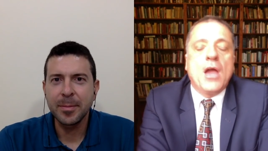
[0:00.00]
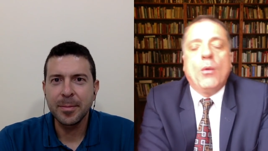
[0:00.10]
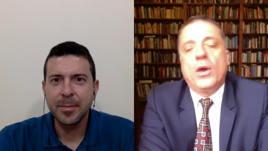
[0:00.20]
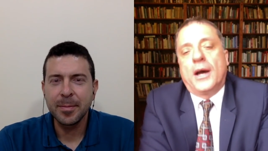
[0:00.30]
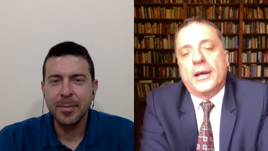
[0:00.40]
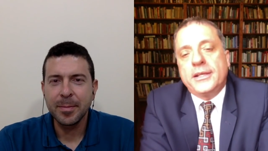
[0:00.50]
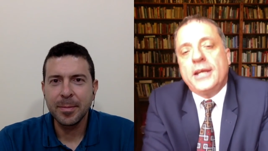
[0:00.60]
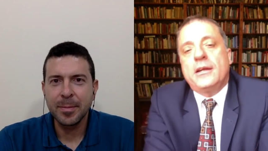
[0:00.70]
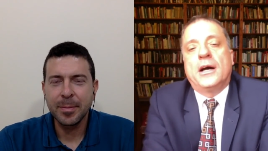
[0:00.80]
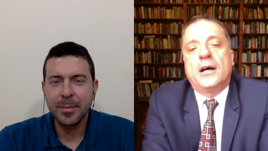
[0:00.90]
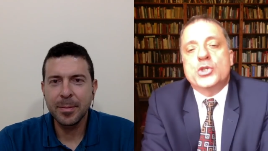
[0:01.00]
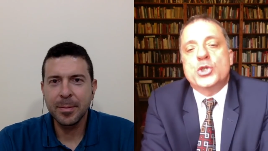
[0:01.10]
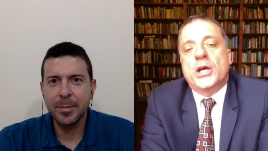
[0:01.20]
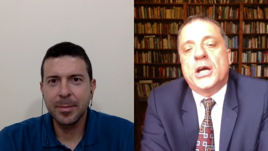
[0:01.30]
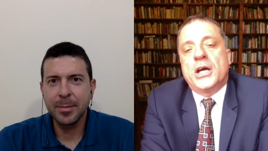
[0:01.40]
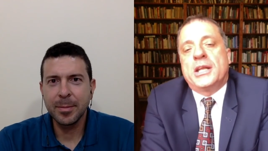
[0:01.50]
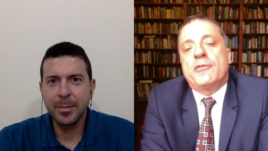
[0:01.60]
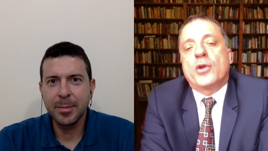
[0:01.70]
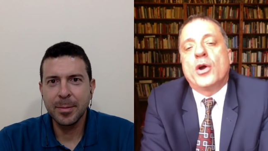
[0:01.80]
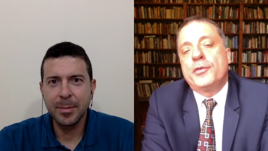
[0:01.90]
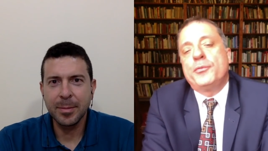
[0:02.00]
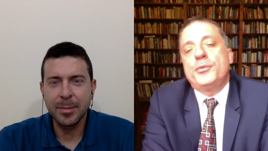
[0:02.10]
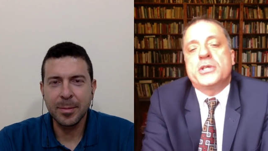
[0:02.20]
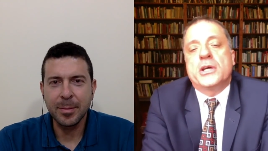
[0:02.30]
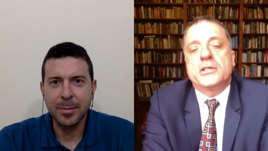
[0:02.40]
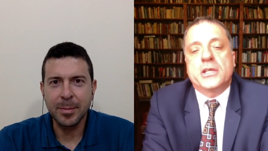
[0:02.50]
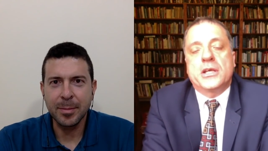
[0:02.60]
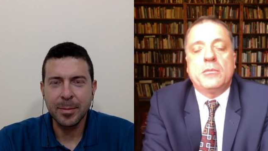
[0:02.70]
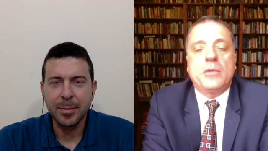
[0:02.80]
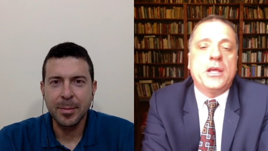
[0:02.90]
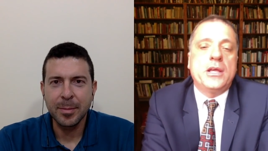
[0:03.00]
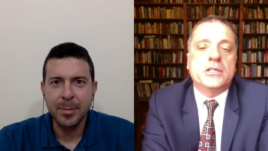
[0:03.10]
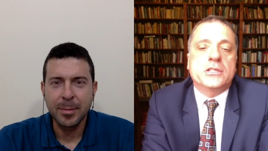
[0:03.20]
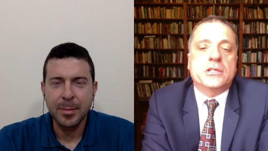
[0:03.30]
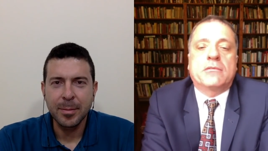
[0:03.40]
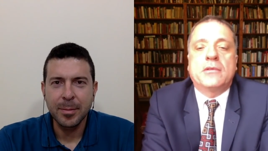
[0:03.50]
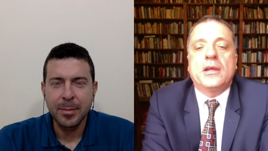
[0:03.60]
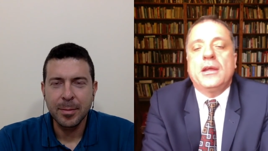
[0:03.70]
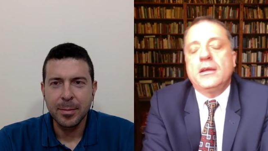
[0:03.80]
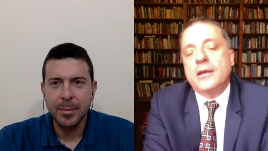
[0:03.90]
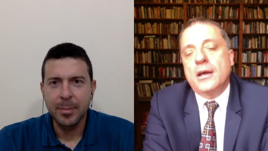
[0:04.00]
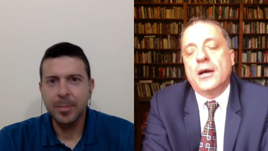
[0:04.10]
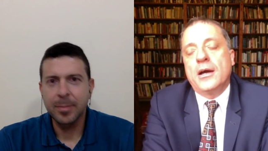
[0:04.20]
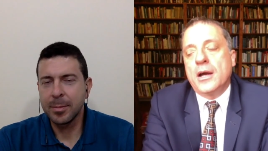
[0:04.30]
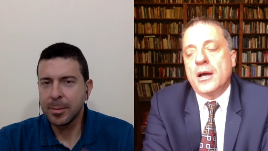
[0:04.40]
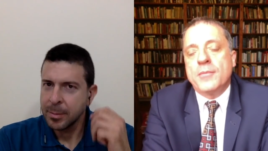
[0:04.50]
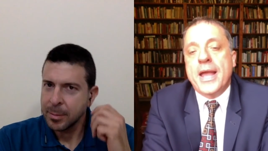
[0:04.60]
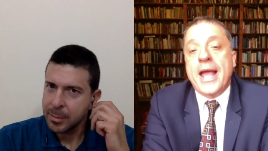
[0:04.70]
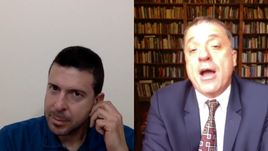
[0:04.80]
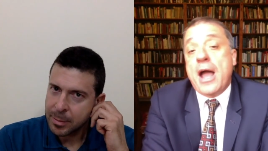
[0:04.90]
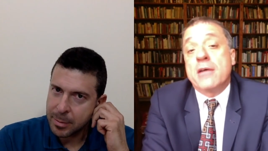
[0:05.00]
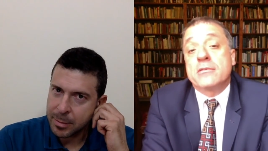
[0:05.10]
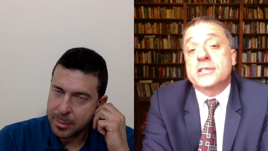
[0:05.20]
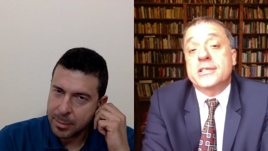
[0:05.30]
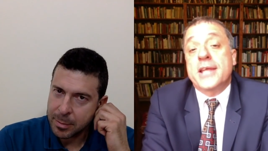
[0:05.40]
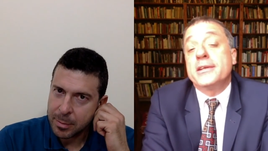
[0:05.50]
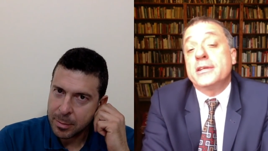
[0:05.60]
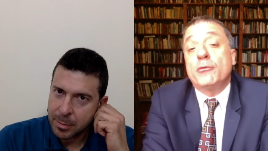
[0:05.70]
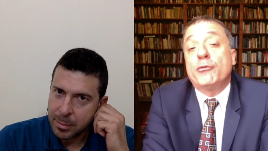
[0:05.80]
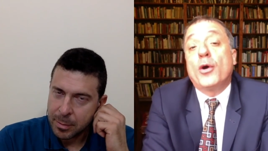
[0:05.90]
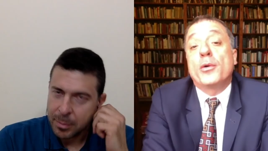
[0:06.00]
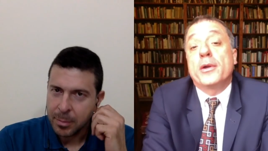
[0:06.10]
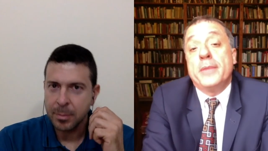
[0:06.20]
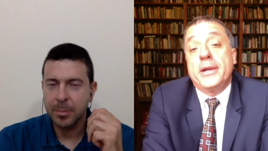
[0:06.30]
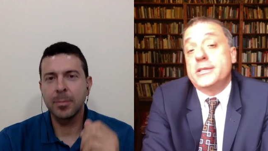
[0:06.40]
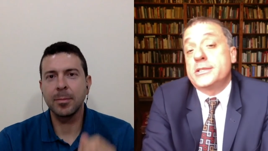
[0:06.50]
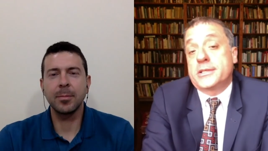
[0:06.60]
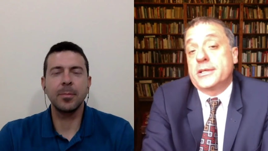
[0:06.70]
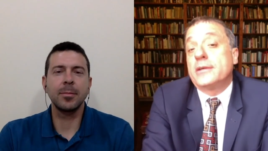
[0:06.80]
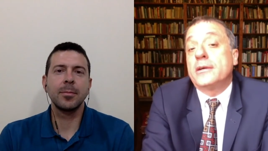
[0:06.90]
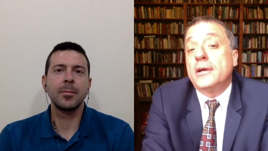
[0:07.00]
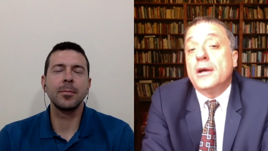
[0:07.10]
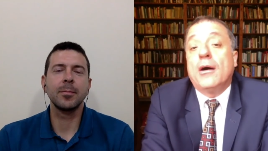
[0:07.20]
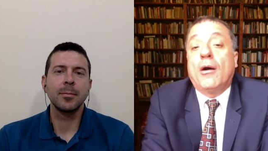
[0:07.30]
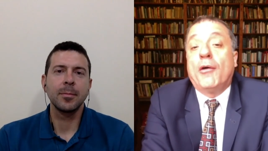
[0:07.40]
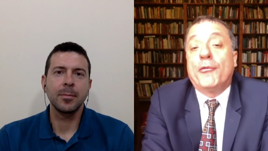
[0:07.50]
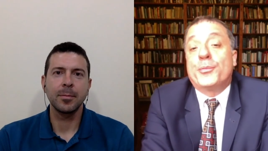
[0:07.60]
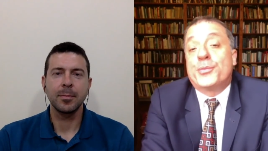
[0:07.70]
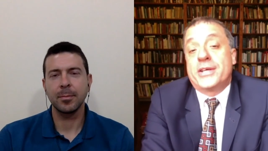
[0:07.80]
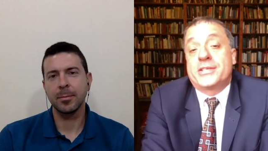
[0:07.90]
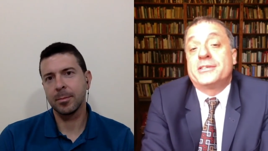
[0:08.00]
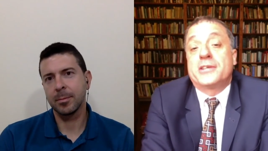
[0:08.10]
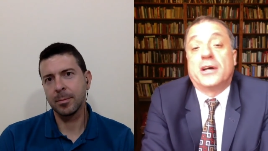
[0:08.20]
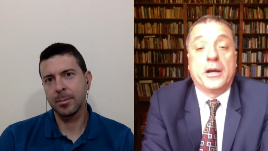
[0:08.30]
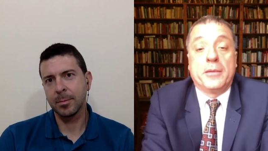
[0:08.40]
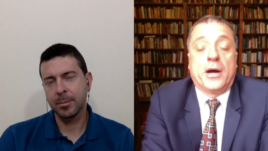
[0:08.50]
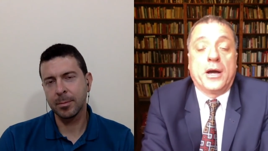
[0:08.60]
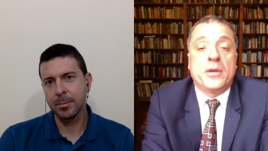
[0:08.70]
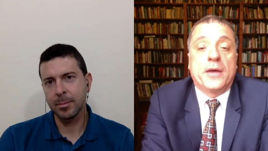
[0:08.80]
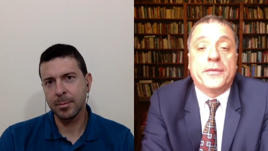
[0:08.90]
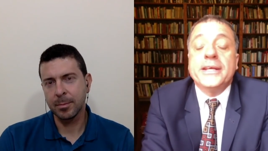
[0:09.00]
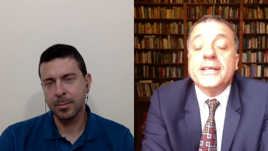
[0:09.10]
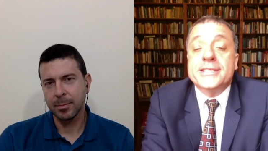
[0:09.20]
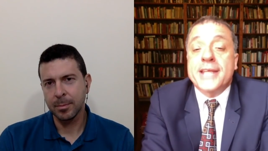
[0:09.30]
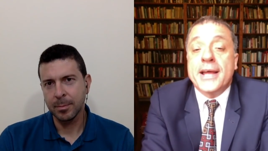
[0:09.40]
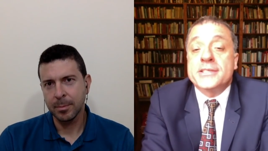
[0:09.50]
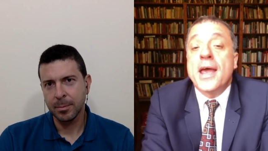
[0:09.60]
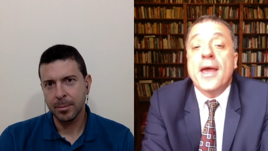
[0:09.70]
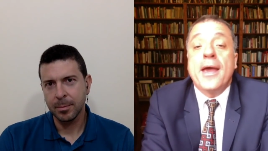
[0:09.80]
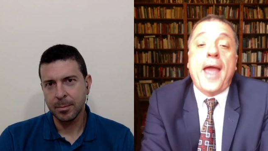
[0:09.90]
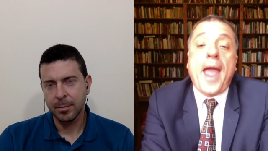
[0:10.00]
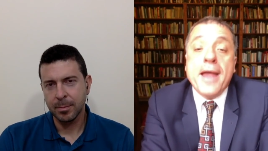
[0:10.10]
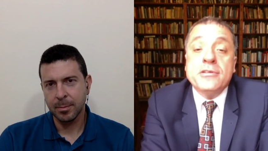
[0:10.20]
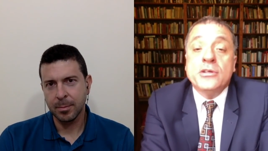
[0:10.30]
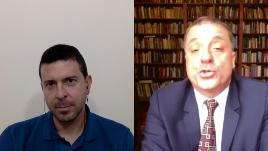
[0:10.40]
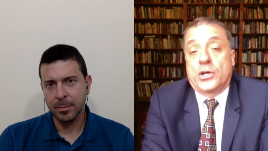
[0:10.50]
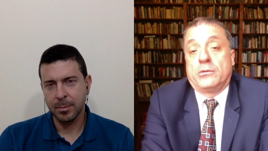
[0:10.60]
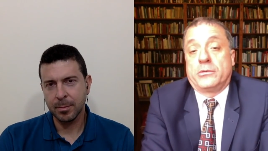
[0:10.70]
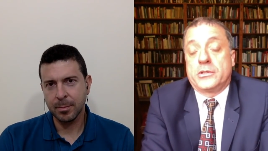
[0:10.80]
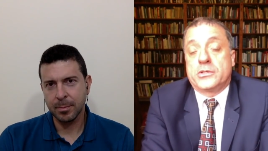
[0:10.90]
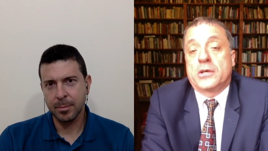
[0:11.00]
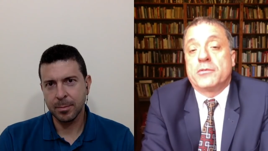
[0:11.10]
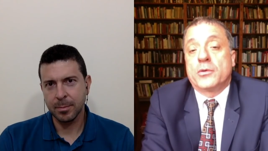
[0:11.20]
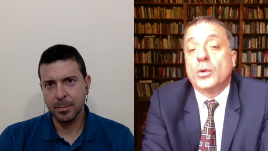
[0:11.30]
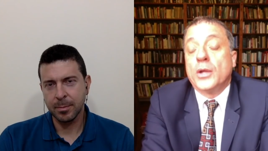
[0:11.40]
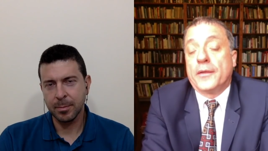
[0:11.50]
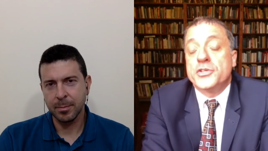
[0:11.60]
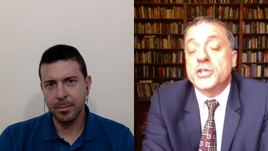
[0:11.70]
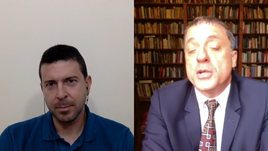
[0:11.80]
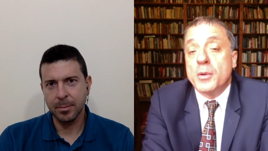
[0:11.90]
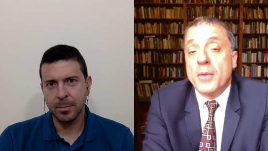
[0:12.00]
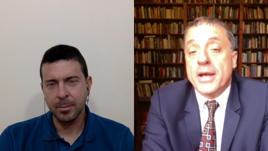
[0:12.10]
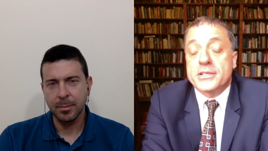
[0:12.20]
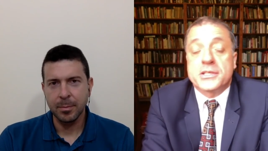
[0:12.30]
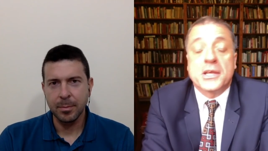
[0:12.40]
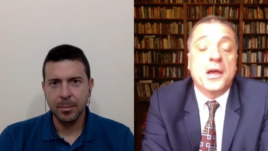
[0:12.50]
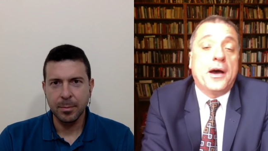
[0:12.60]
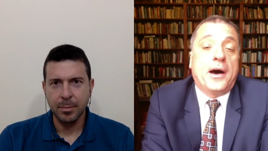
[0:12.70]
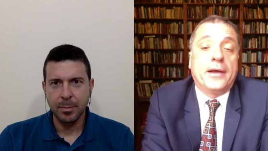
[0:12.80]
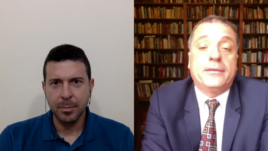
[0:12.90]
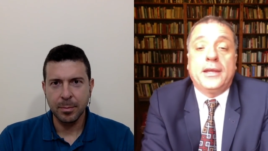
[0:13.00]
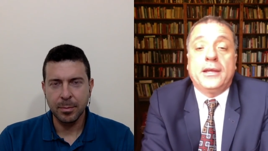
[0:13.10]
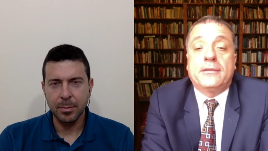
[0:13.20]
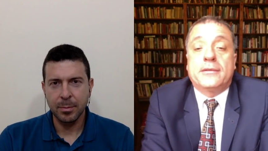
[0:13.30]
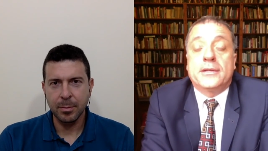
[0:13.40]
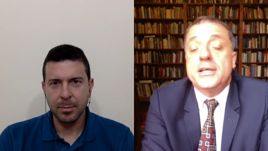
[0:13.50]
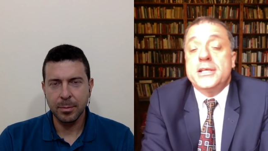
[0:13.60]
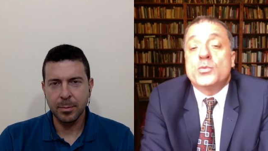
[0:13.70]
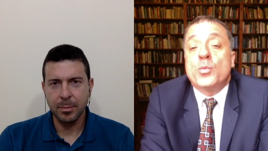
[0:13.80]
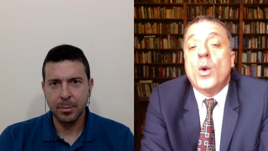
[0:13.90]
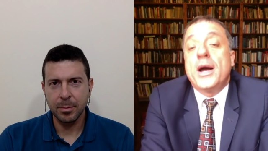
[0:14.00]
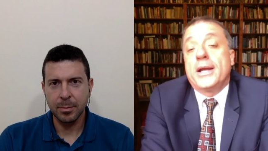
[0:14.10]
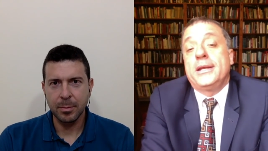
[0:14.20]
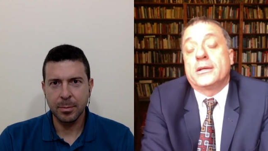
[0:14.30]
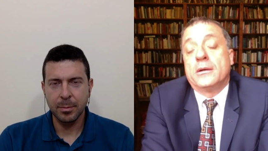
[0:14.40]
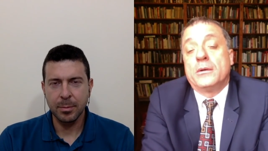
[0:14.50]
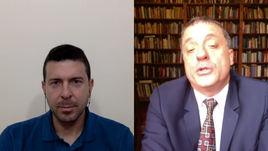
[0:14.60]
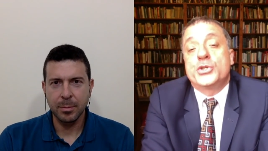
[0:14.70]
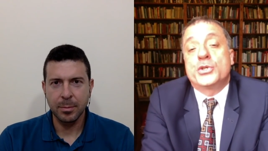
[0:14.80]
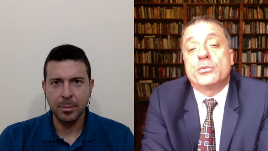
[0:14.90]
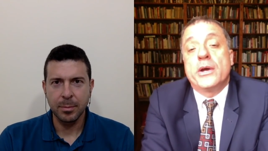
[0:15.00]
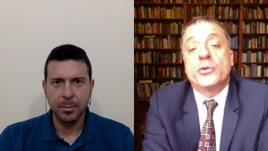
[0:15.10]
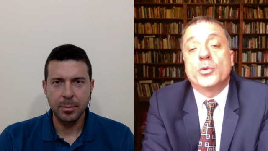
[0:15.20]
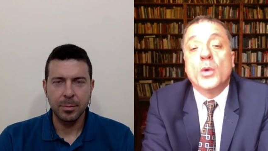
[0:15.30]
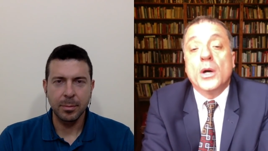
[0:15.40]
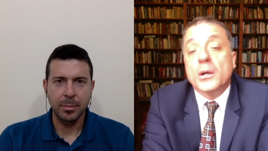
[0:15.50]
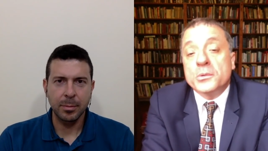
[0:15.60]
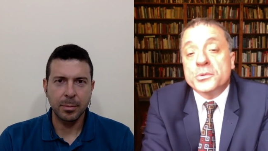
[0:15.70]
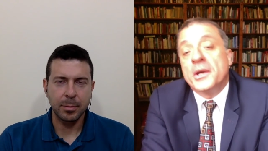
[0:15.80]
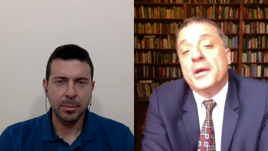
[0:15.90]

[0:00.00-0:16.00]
Speaker 1: Well, I think Lavrov, if we turn to him, is the outstanding foreign minister of the present time. I mean, I think he stands head and shoulders over all other diplomats. I think that it is widely acknowledged around the world